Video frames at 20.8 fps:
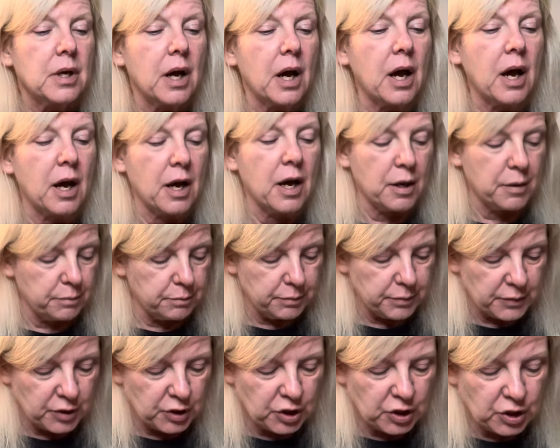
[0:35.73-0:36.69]
Um,
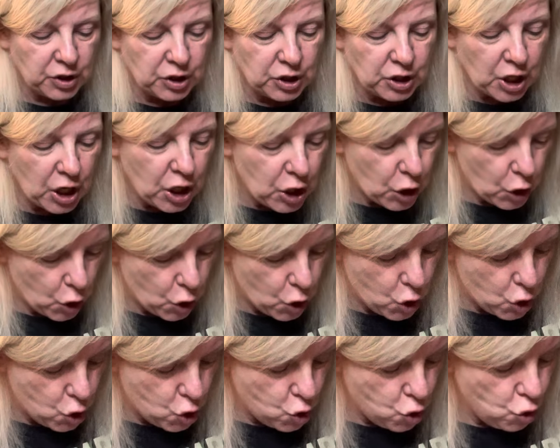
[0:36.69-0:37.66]

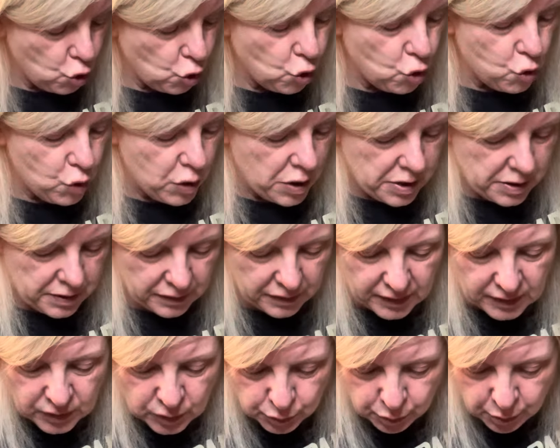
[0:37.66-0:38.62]
so
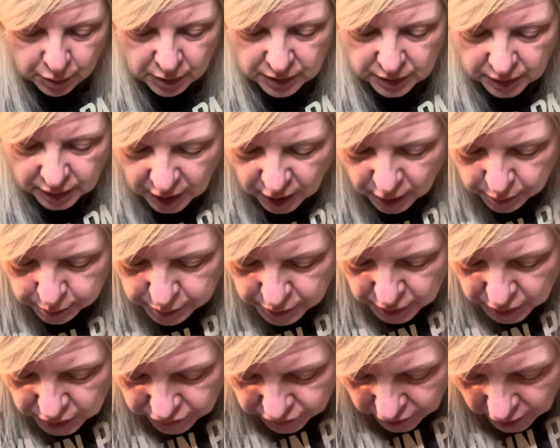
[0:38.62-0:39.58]
this one
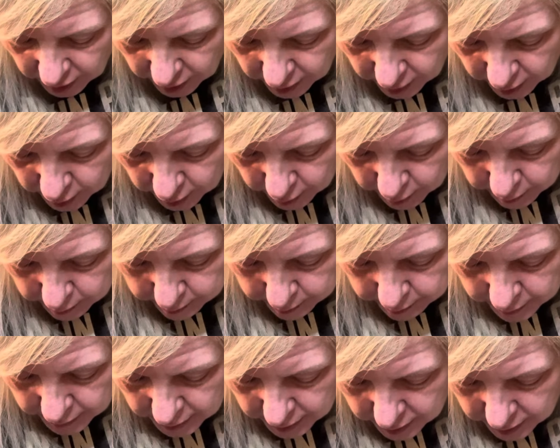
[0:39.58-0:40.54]
comes
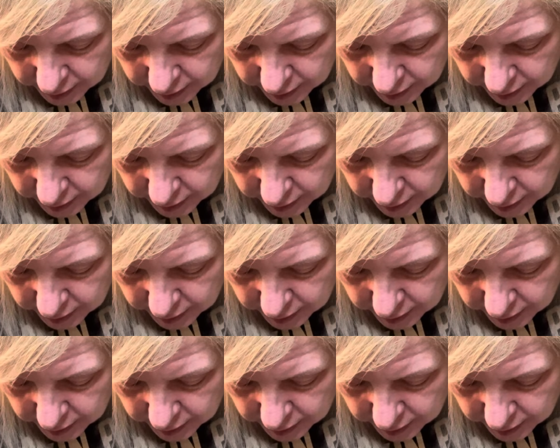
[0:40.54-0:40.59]
from